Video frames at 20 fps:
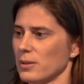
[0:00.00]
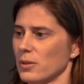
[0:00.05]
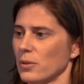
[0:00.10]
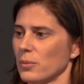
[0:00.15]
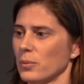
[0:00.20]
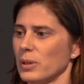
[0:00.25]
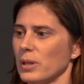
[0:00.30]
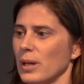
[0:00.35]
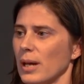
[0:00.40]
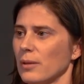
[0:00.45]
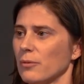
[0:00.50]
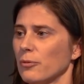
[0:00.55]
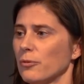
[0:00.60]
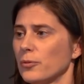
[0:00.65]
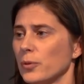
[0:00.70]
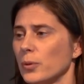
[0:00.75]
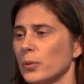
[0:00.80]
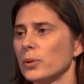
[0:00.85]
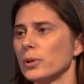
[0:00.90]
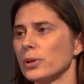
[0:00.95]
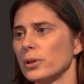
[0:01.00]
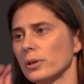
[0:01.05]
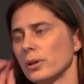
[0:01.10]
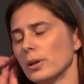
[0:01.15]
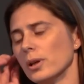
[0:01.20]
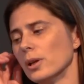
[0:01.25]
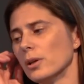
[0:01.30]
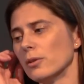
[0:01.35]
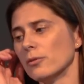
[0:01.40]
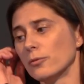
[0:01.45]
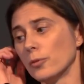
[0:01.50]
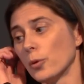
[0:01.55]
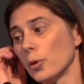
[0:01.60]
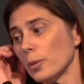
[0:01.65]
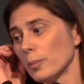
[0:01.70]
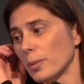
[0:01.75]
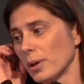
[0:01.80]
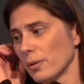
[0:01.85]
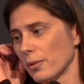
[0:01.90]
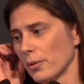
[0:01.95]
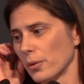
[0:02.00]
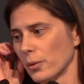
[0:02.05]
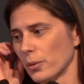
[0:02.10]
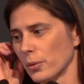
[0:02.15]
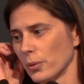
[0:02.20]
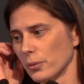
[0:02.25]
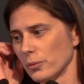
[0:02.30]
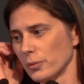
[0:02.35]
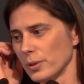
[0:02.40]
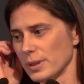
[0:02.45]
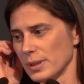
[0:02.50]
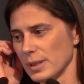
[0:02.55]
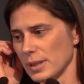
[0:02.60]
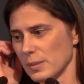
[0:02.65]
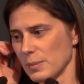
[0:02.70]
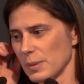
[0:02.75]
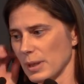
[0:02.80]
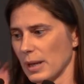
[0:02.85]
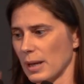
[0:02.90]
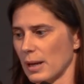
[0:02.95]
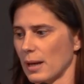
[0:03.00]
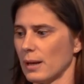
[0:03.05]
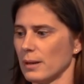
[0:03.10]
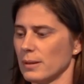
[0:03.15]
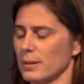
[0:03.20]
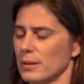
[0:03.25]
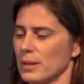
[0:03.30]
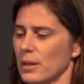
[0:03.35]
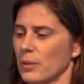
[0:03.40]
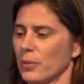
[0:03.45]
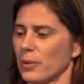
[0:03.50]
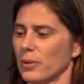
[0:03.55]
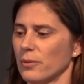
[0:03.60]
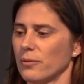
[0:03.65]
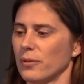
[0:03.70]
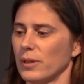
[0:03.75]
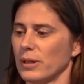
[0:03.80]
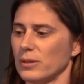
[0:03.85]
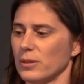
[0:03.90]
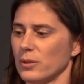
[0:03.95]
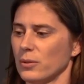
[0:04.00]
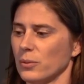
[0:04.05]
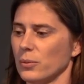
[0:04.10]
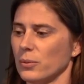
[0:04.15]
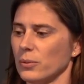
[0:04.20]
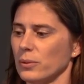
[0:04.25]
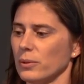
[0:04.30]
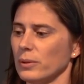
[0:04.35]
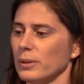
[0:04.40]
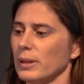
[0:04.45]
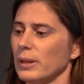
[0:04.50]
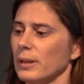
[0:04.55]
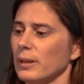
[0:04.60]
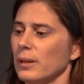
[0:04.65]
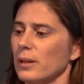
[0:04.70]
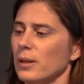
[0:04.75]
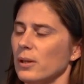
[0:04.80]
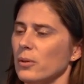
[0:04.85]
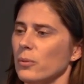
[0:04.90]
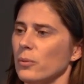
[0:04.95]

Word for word: So we had four four-month-old rhesus macaques that were infected orally